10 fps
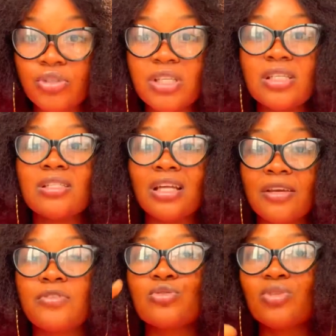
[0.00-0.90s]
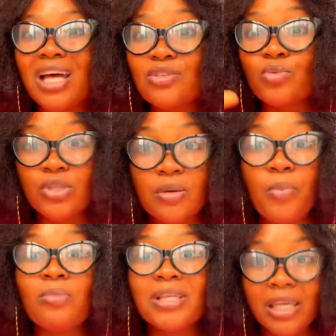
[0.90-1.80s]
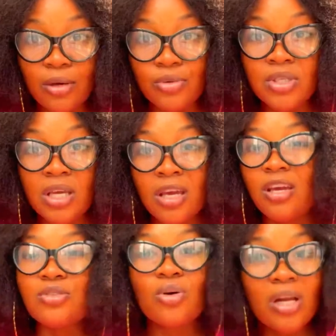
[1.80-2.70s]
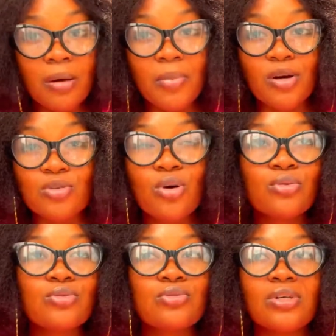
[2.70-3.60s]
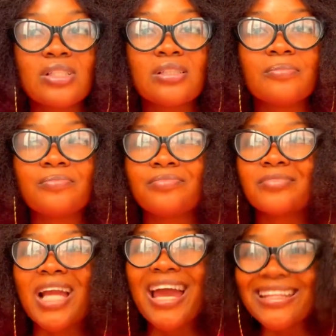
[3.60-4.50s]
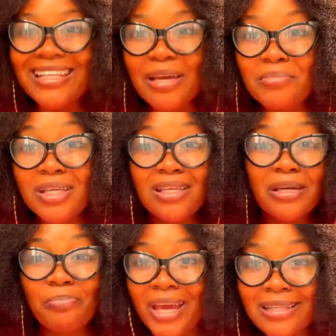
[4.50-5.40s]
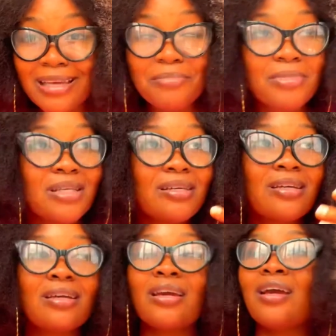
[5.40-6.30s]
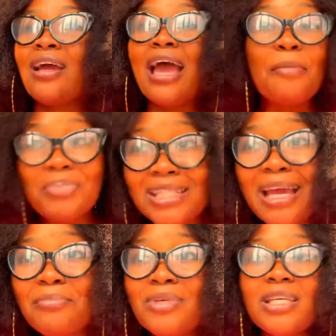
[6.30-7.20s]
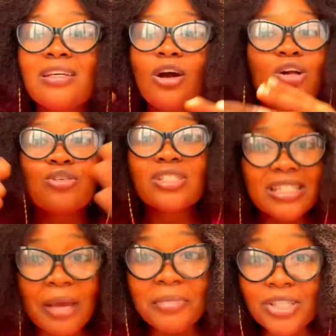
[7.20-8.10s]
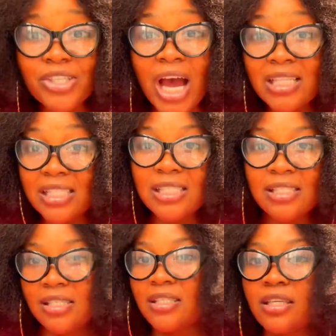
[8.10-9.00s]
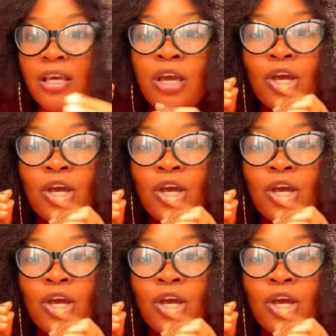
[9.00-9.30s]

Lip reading: it and everything. So that's what public health is all about. All those sudden endemic, pandemic, epidemic, all those demic disease, this thing.